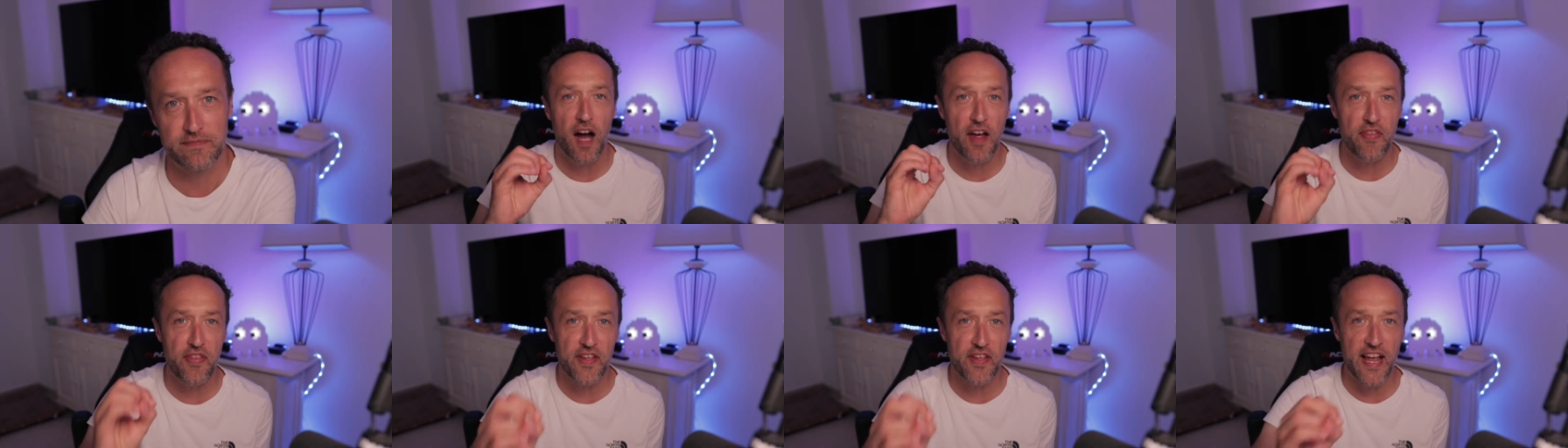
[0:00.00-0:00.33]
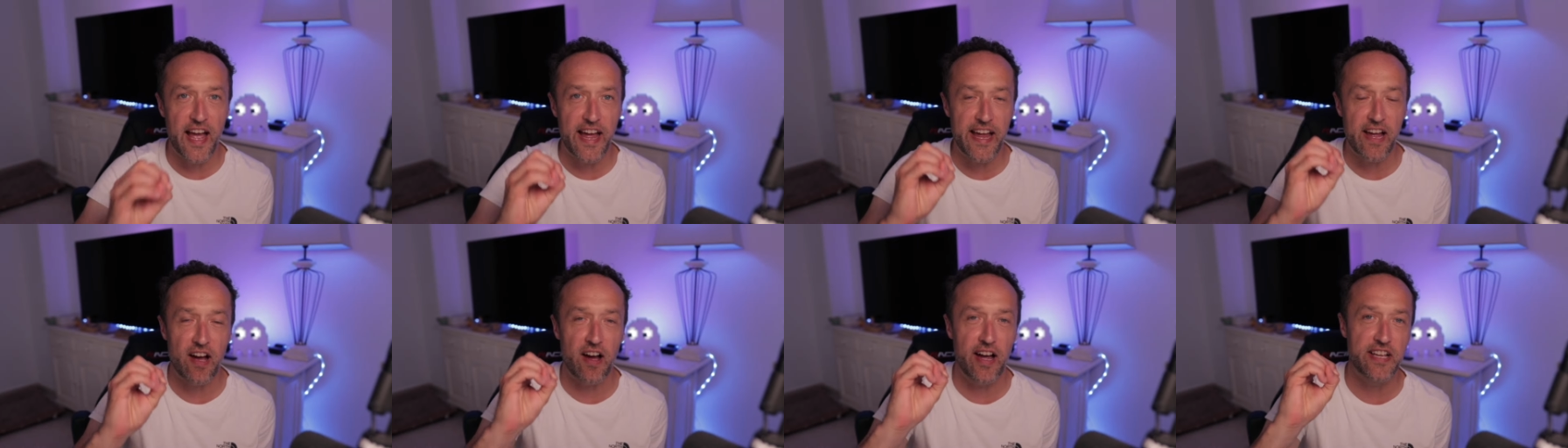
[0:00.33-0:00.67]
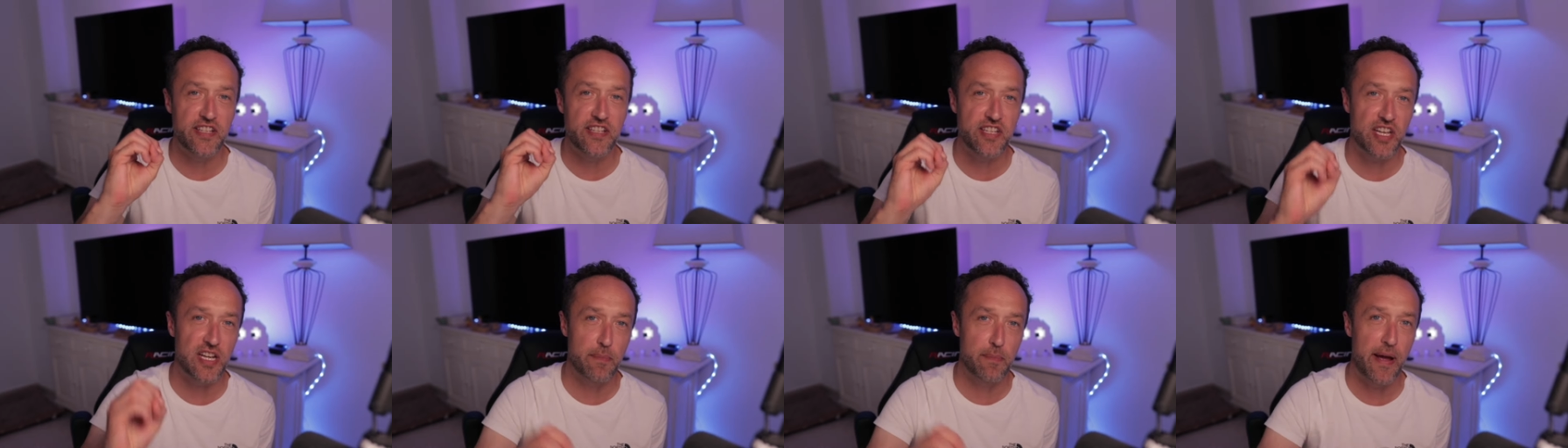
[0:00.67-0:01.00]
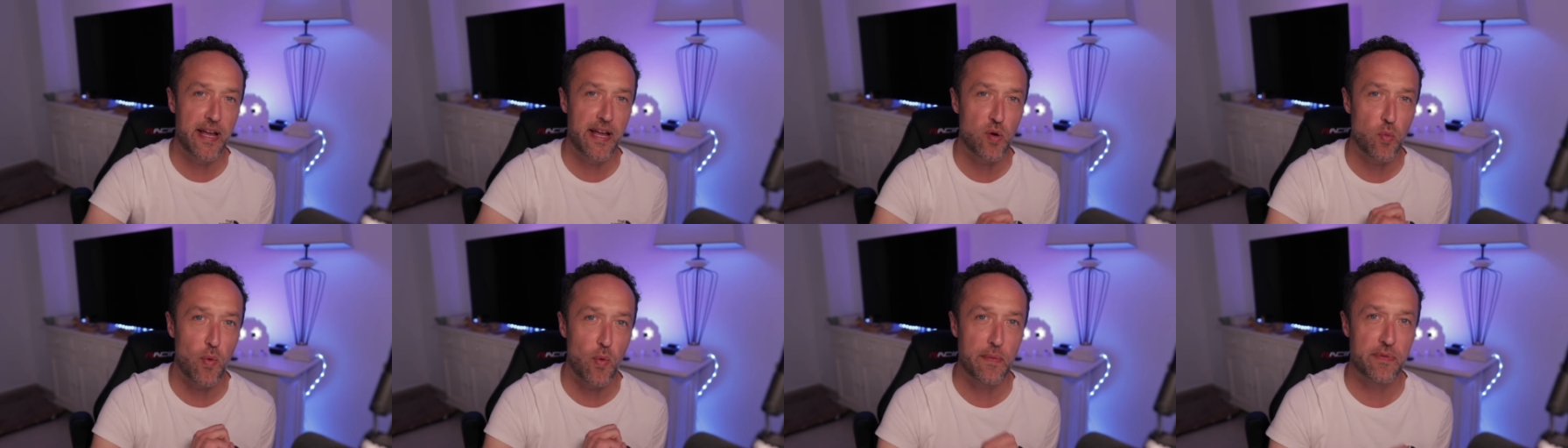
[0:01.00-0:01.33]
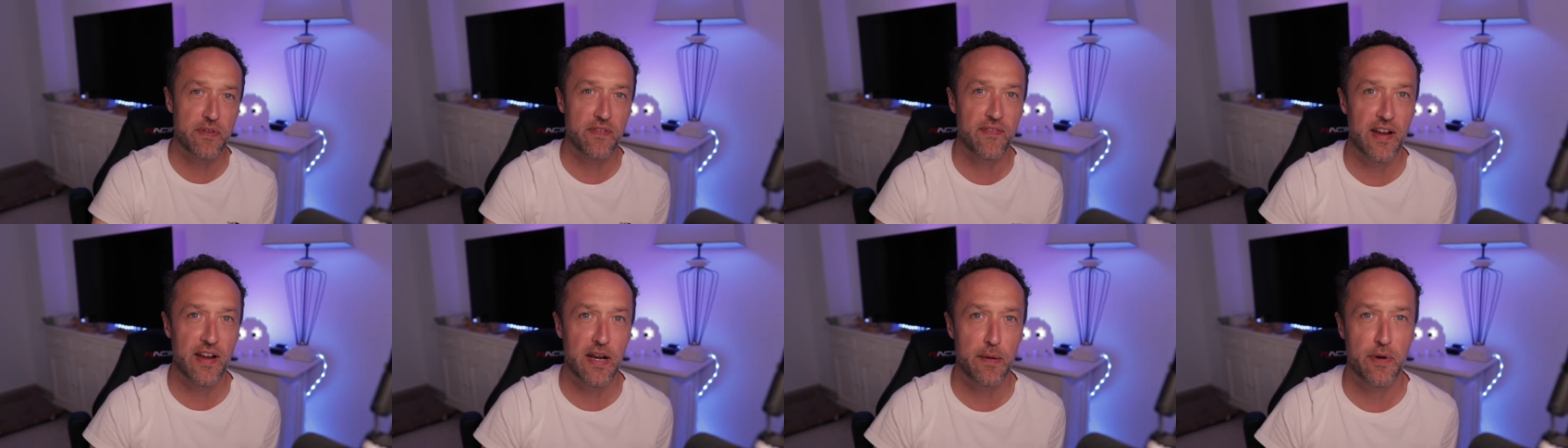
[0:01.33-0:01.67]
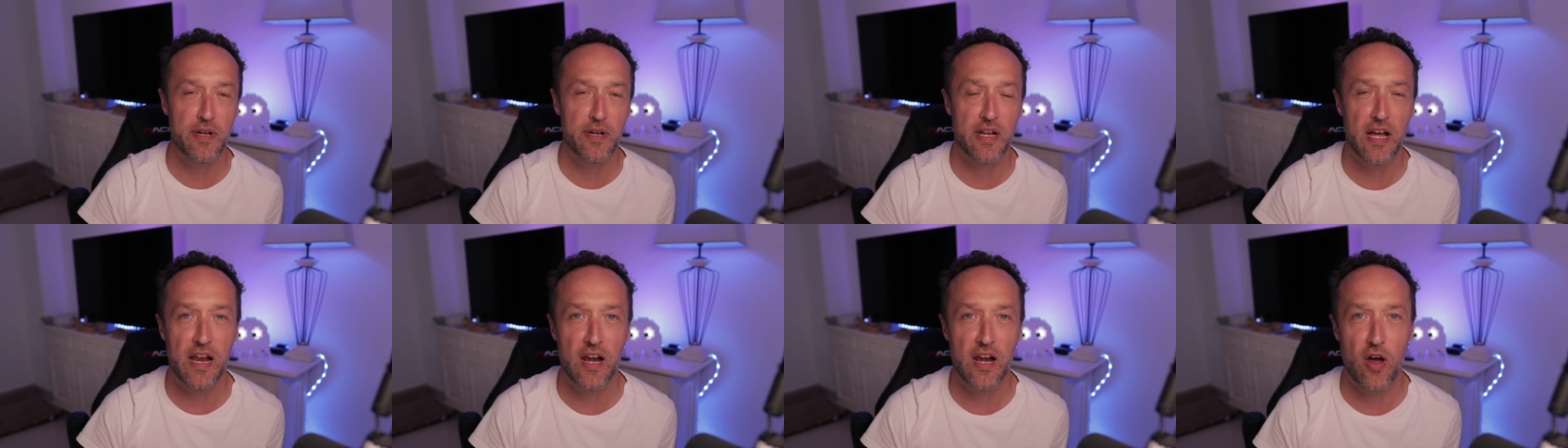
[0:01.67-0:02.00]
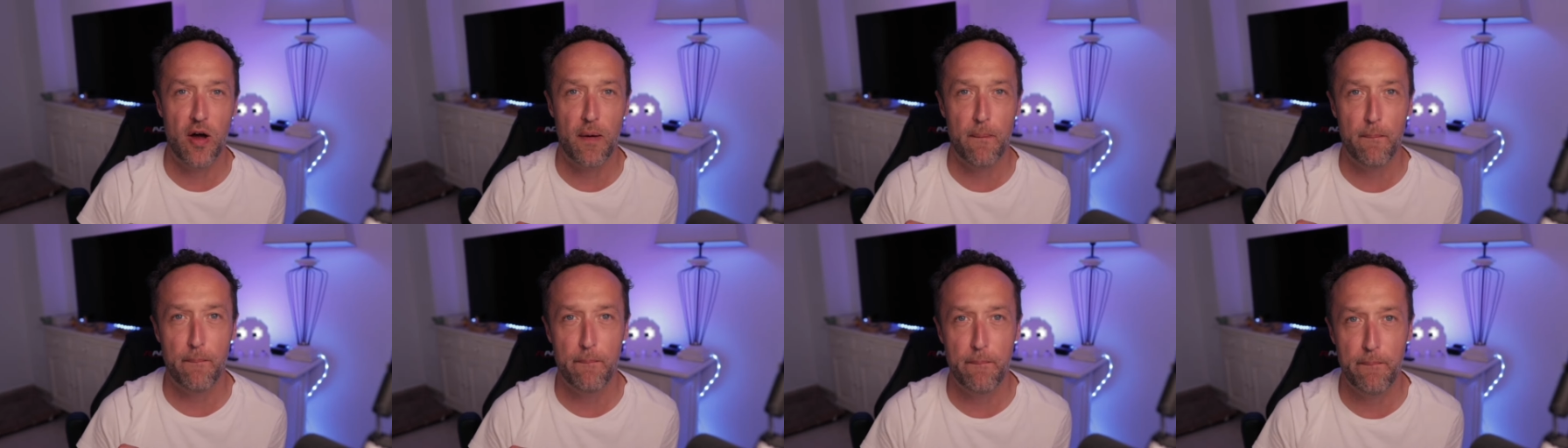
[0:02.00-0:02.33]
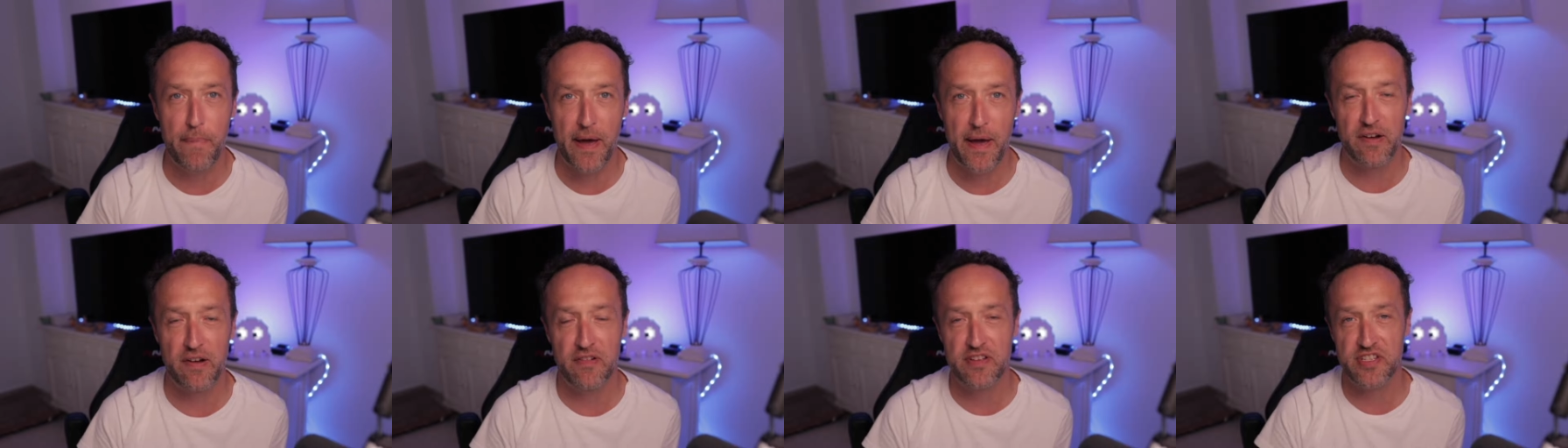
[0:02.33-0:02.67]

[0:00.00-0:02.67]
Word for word: I think AI is going to make web development a lot better.